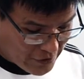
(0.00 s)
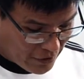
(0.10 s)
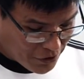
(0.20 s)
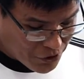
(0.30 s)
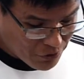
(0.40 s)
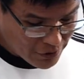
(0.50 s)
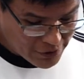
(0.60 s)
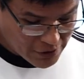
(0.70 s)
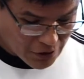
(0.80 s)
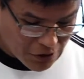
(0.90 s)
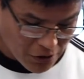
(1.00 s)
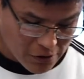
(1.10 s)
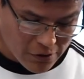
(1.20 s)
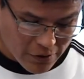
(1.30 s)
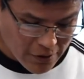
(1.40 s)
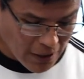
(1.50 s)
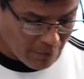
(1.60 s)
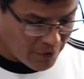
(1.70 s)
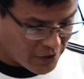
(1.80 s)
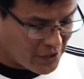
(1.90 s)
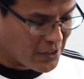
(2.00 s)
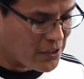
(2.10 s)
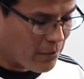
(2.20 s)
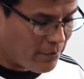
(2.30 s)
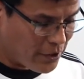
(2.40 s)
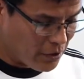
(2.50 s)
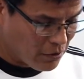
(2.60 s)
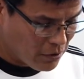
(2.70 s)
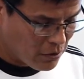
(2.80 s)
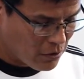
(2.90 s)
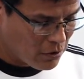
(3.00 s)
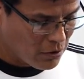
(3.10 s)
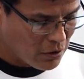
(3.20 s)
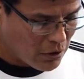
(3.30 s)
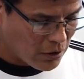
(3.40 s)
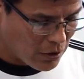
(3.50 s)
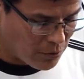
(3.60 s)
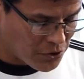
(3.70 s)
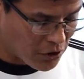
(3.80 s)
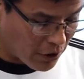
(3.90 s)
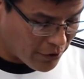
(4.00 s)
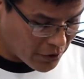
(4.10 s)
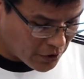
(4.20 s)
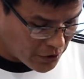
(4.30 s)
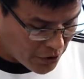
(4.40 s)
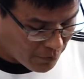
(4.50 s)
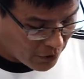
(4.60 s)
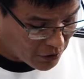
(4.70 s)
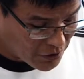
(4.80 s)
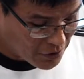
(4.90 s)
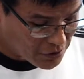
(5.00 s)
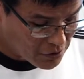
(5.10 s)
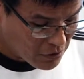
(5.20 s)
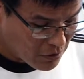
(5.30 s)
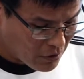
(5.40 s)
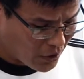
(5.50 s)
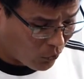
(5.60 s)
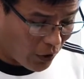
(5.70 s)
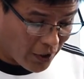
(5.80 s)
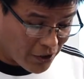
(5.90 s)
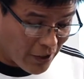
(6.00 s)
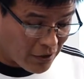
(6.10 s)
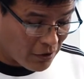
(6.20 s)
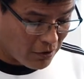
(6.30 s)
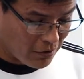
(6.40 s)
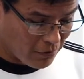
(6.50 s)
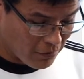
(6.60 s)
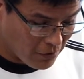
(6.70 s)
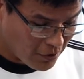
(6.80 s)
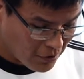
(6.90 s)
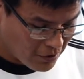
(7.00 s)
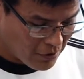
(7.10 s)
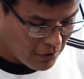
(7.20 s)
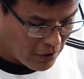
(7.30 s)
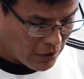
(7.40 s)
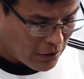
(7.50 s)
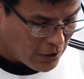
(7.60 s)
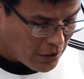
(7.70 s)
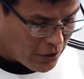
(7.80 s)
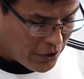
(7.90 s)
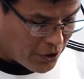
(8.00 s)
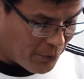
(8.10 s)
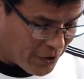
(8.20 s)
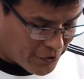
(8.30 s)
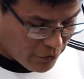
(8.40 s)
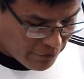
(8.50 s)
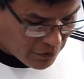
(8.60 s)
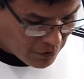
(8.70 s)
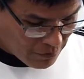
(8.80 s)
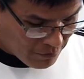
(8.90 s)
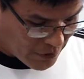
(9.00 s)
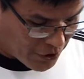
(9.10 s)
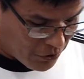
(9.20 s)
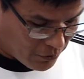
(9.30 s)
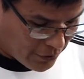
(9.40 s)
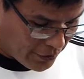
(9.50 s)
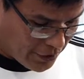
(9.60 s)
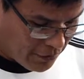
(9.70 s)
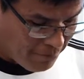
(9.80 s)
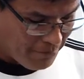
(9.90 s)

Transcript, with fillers: at her shorts, adjusts her top, and sits upright. I'm sorry, she apologizes. Why? You had nothing to do with it. She peers over my shoulder again.